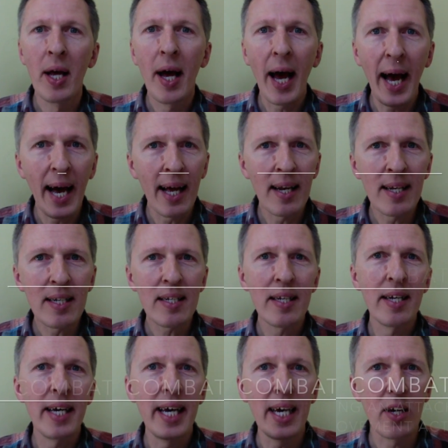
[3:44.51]
and
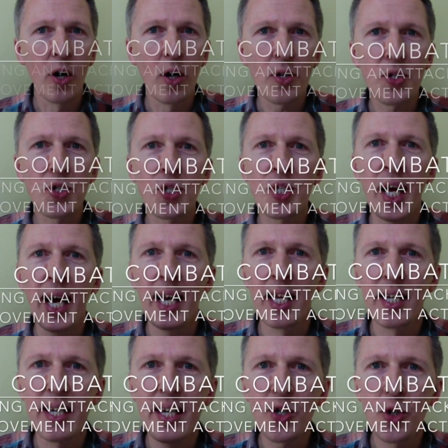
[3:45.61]
it costs an
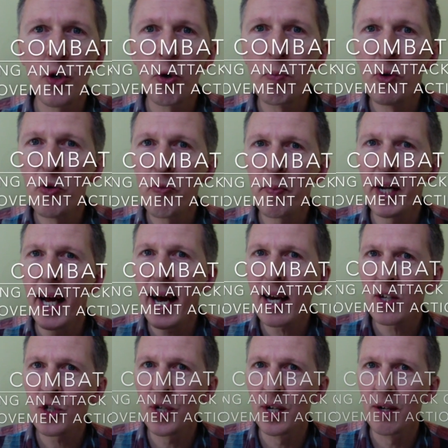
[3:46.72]
additional movement
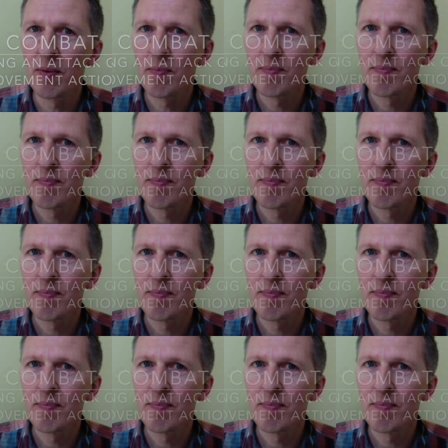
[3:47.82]
action.